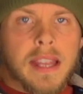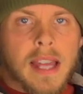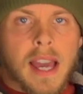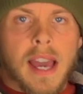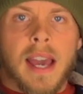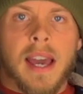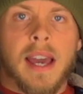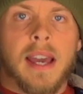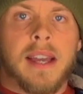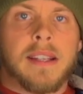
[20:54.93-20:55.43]

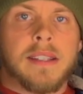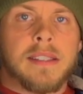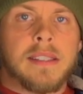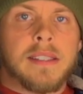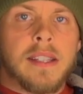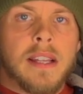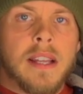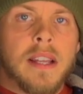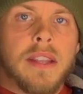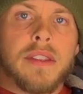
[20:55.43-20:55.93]
as
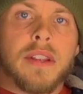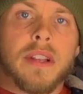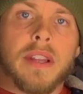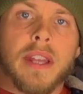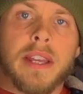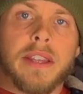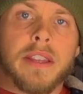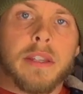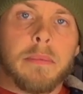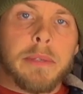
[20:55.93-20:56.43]
the
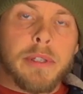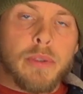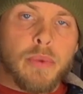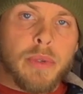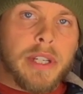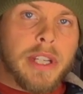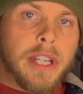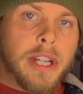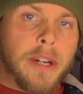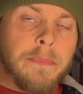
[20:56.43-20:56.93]
length in
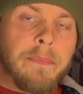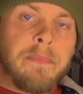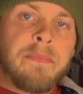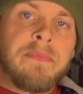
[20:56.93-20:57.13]
between here.